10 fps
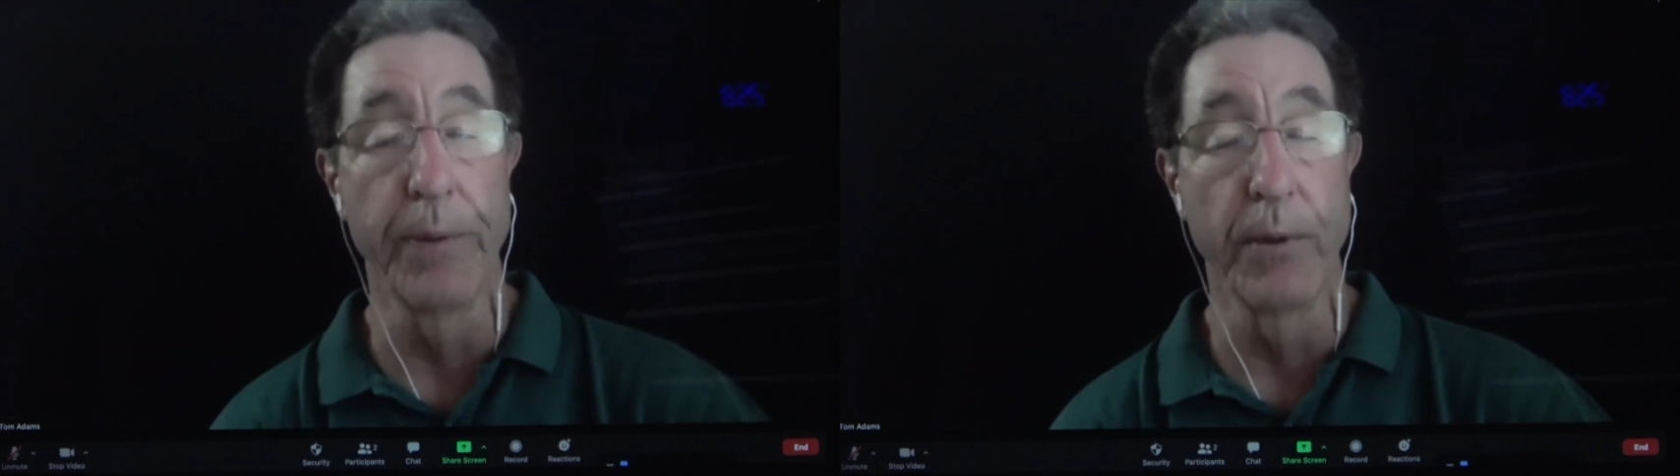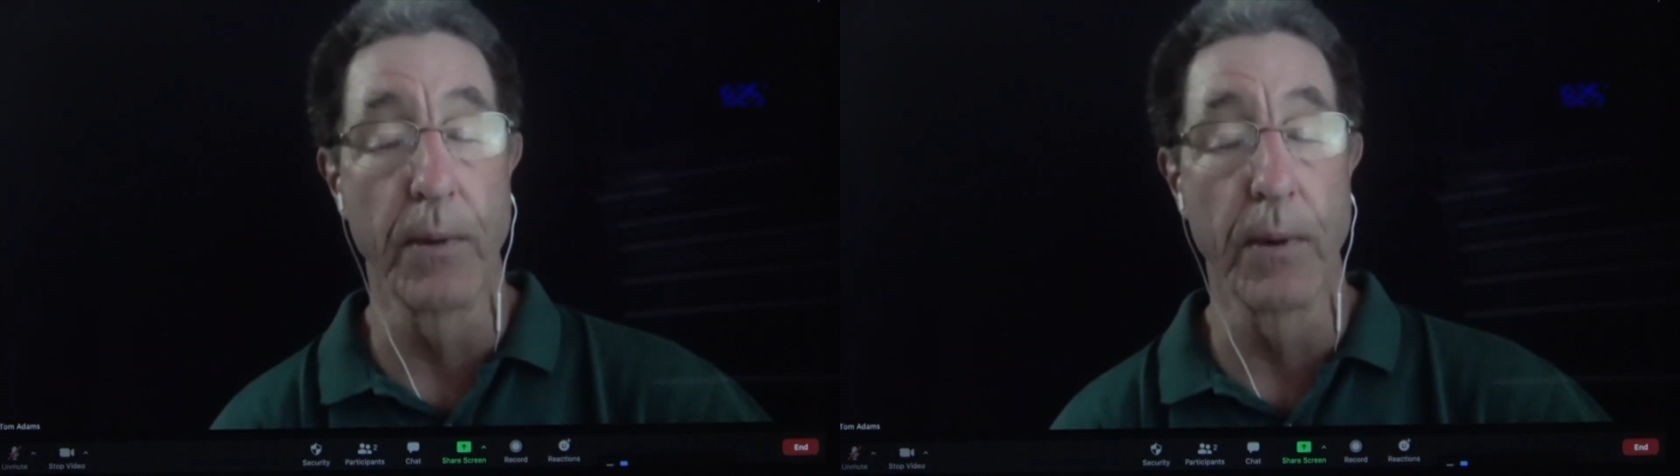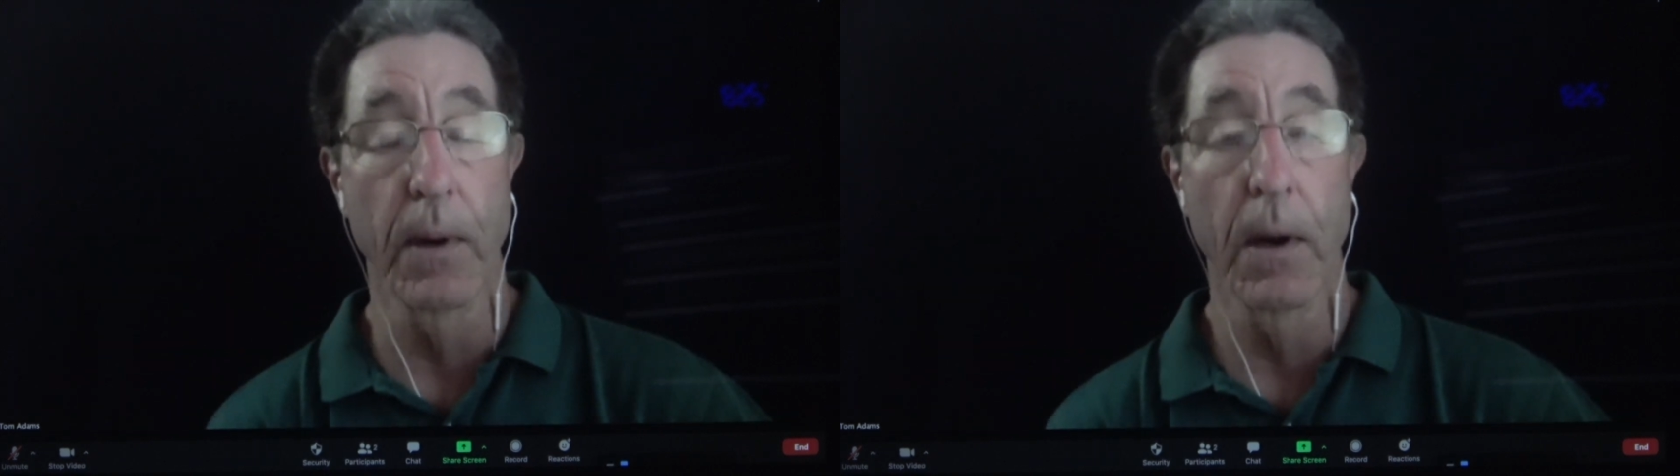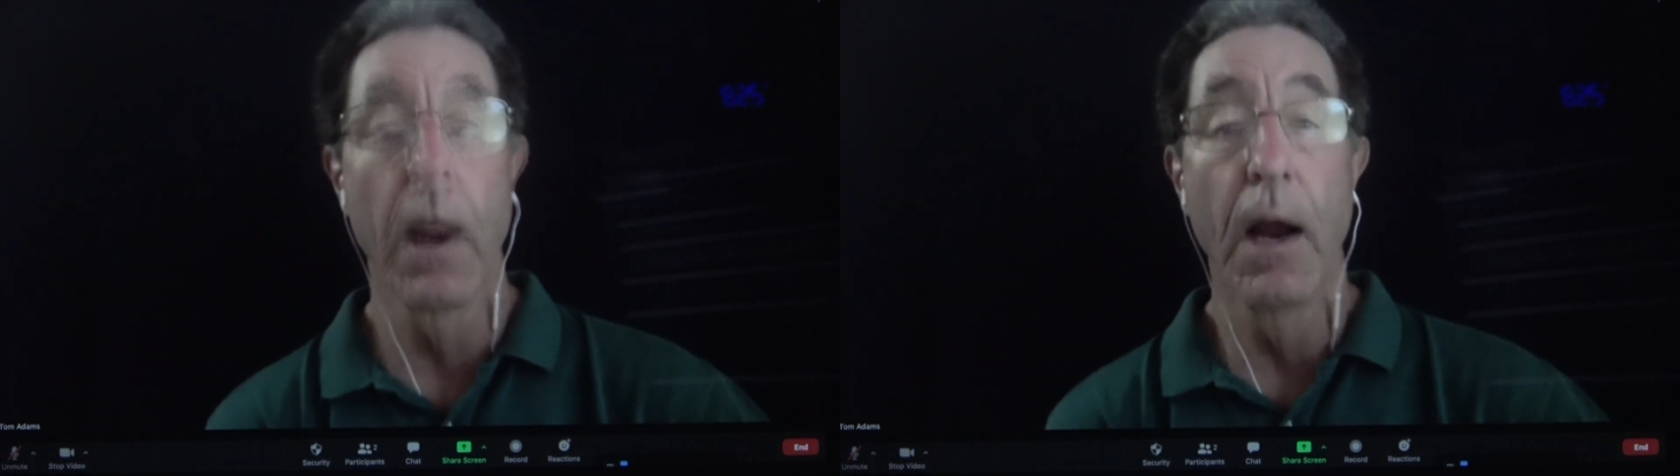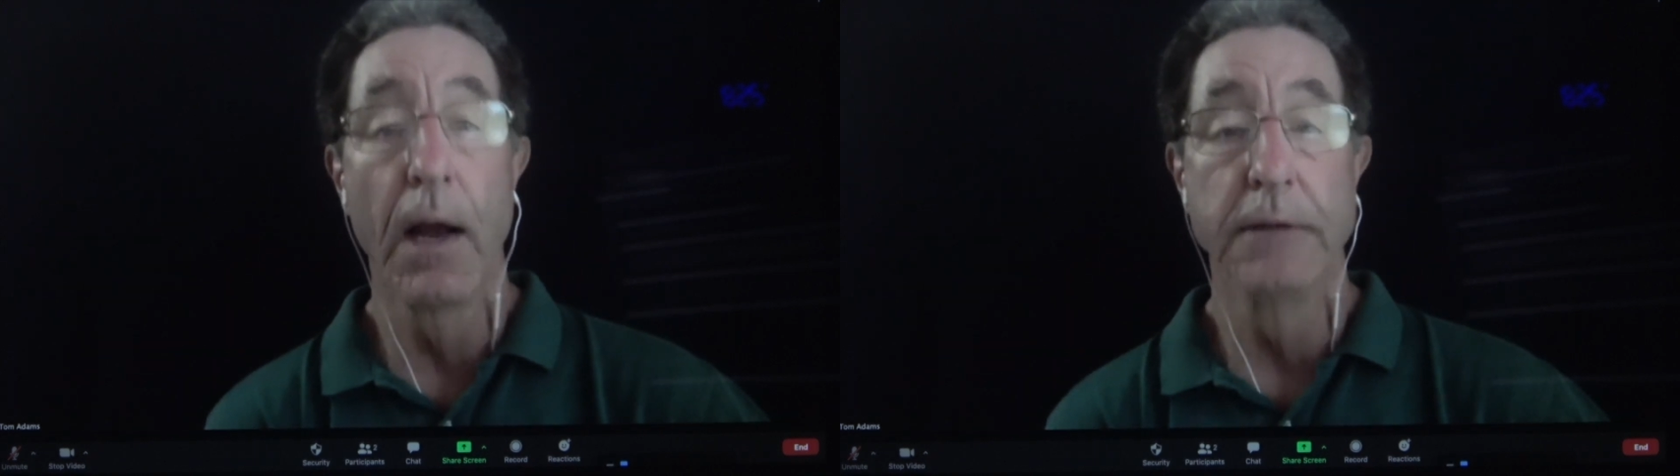your
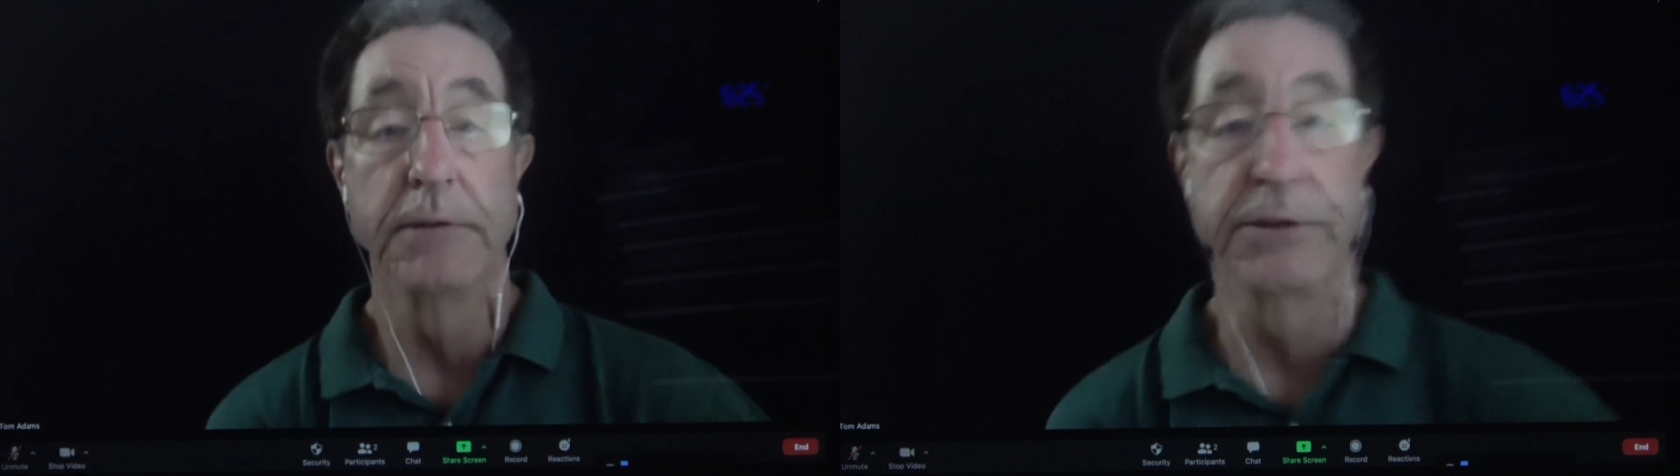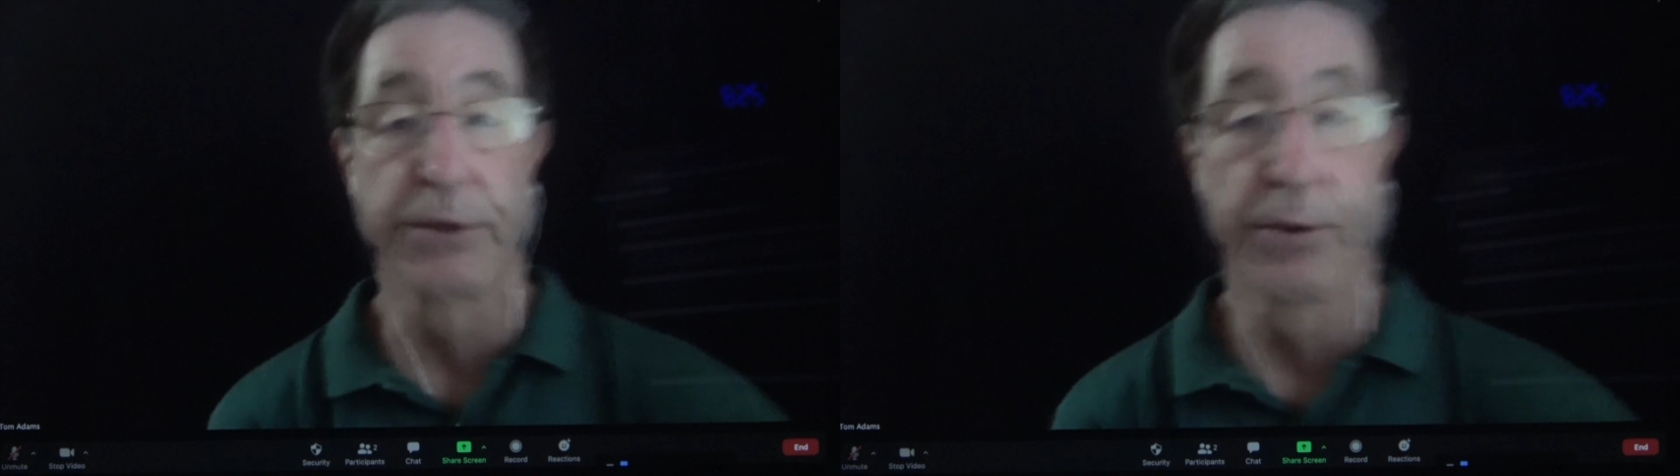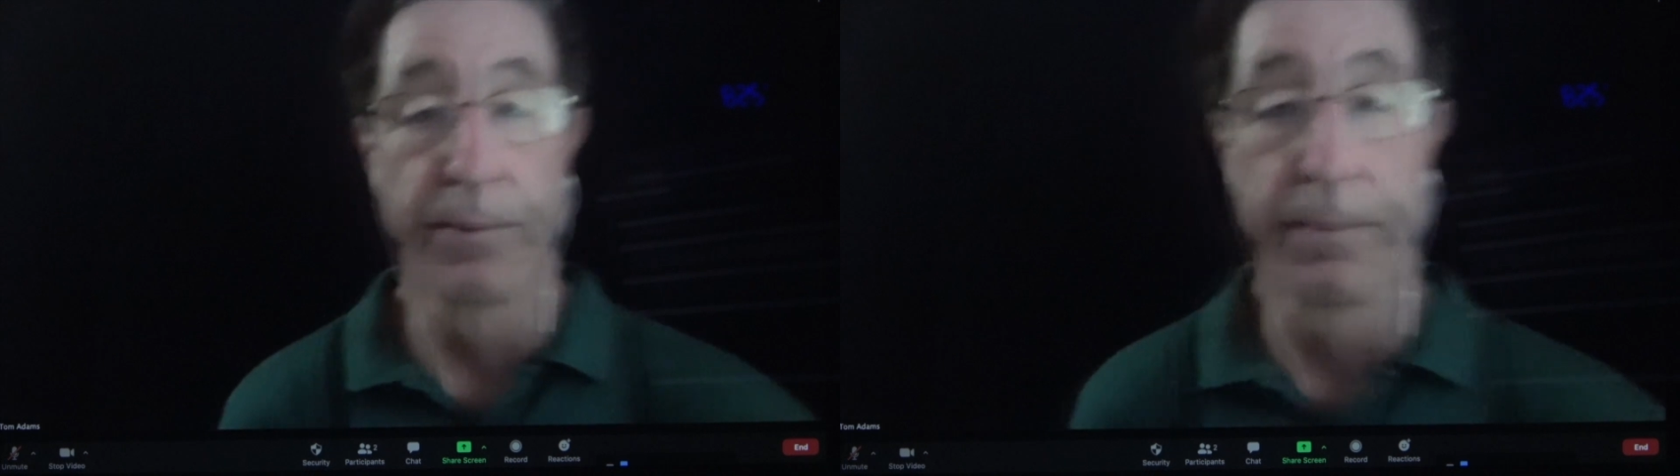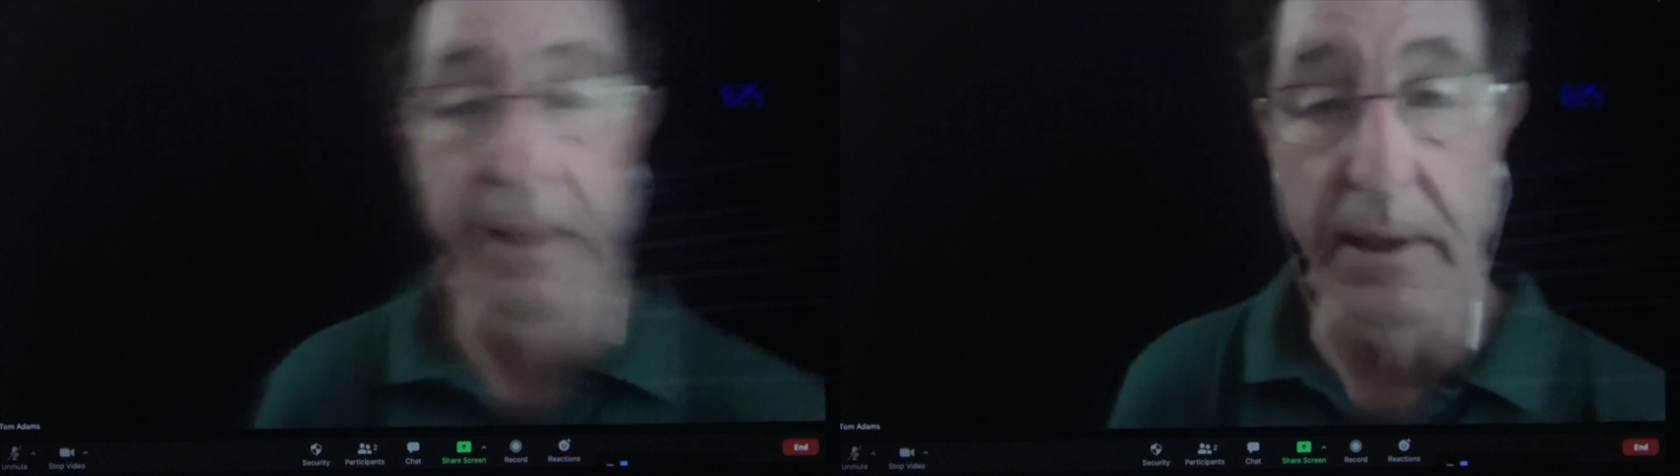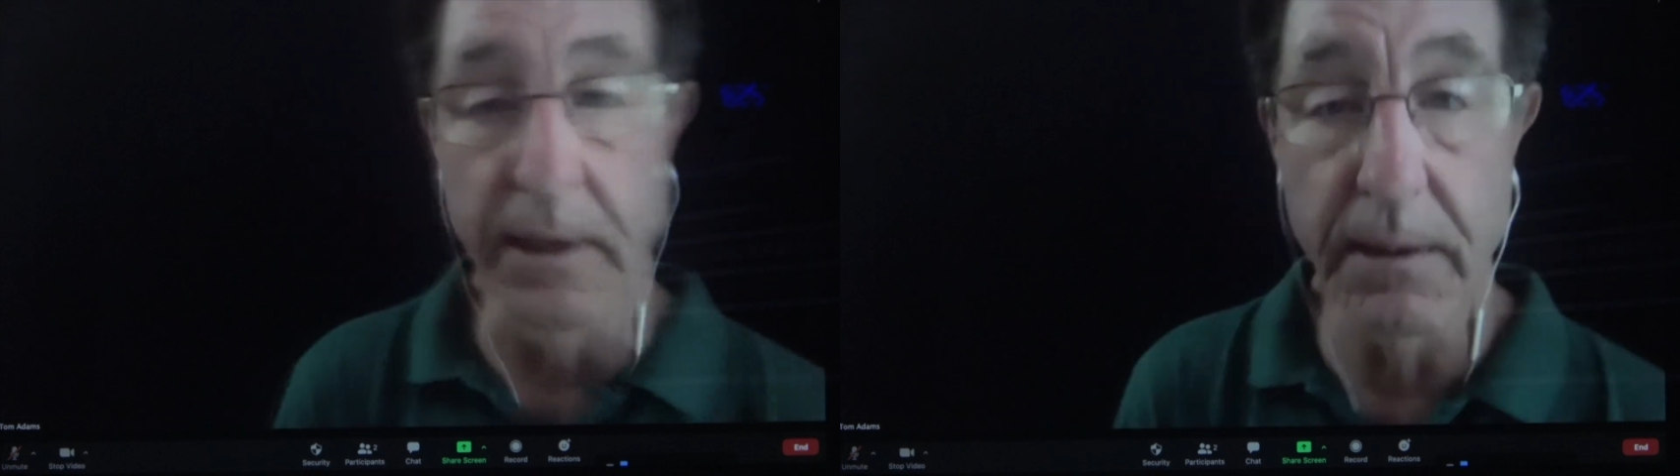Zoom
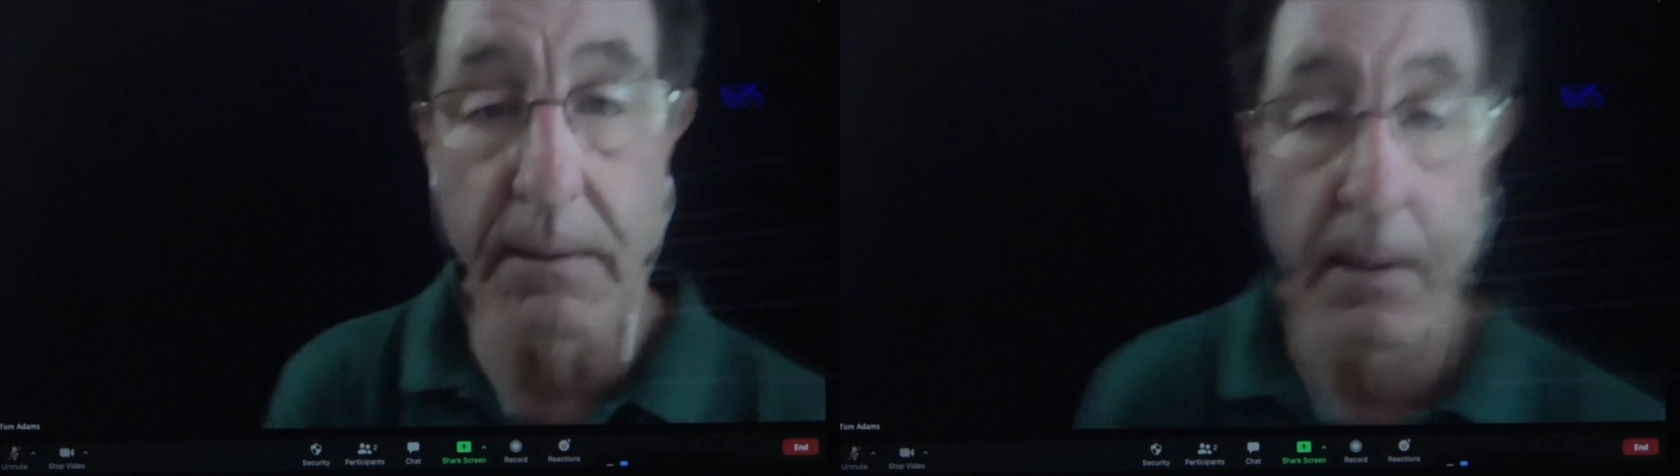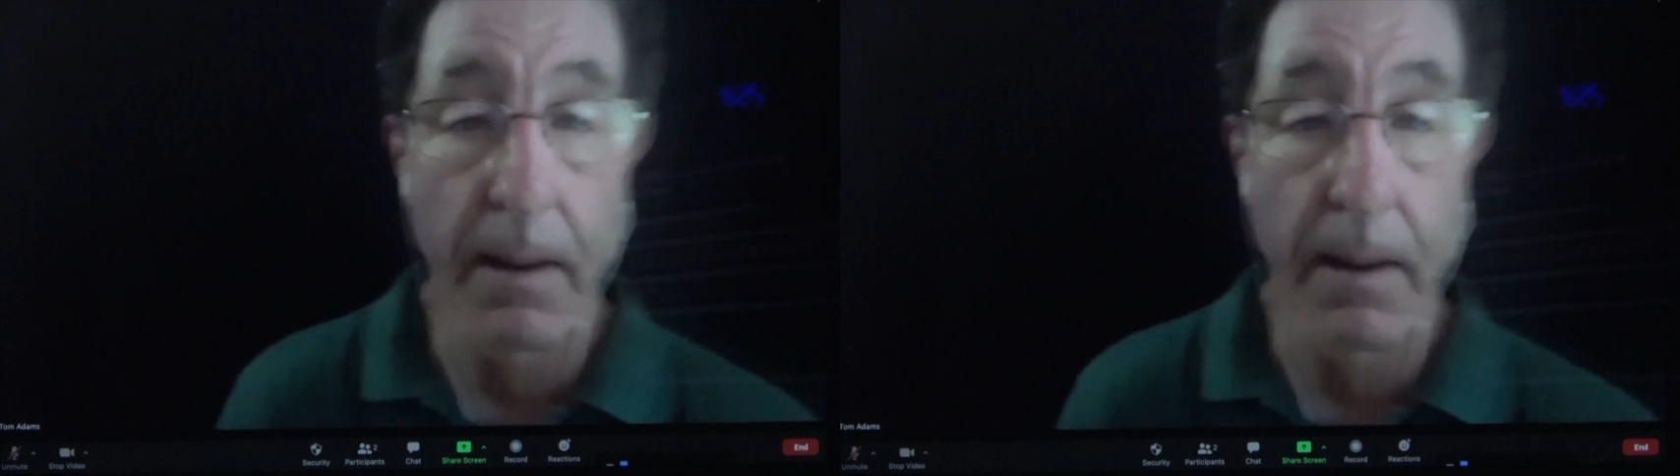meeting.